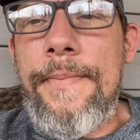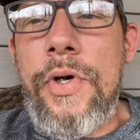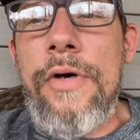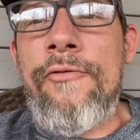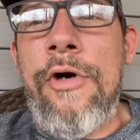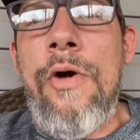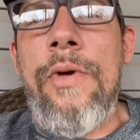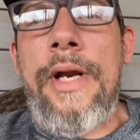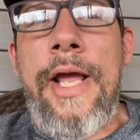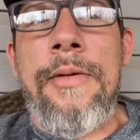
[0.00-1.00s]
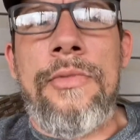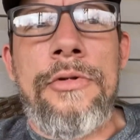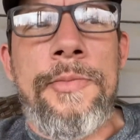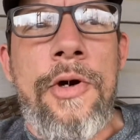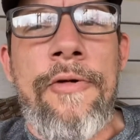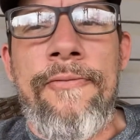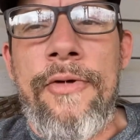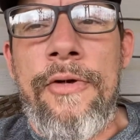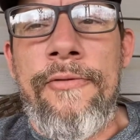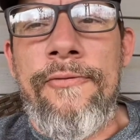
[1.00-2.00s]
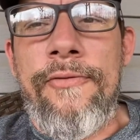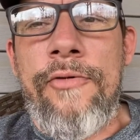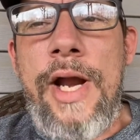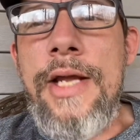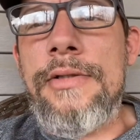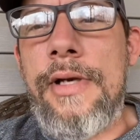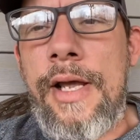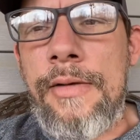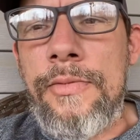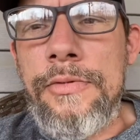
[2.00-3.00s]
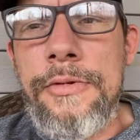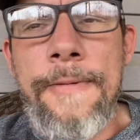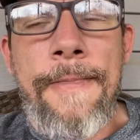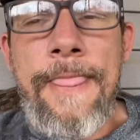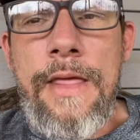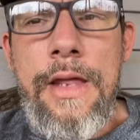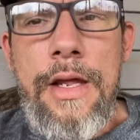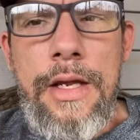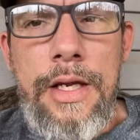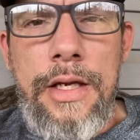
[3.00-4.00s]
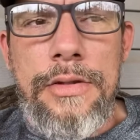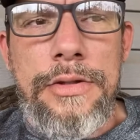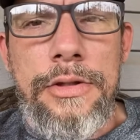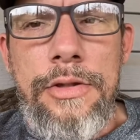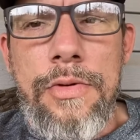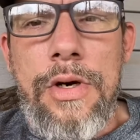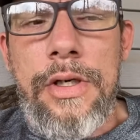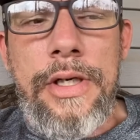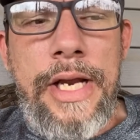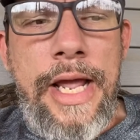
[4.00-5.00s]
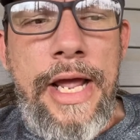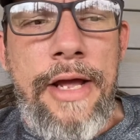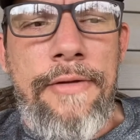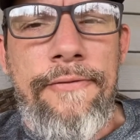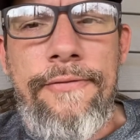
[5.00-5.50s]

of growing animals, part of raising animals, is you are gonna have